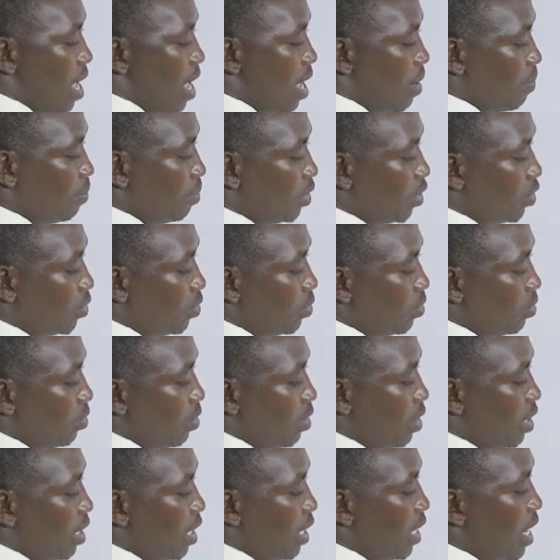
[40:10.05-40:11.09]
up
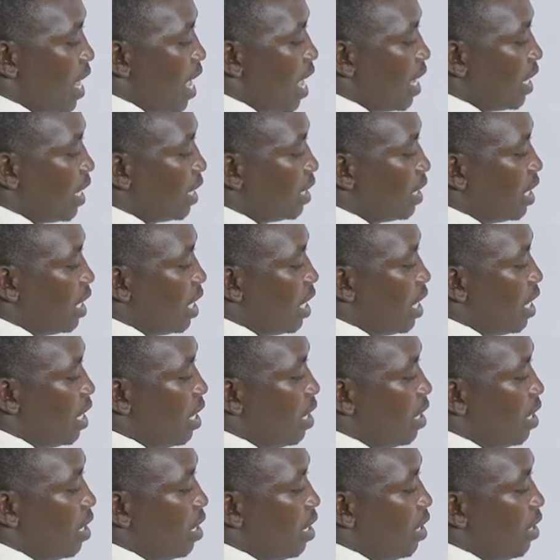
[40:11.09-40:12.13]
to
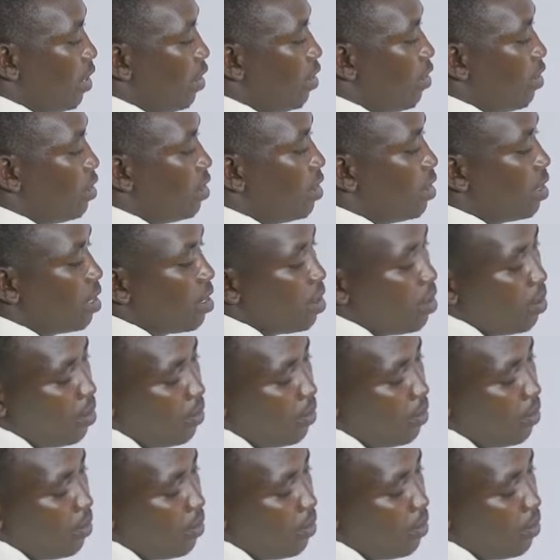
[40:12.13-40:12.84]
directly north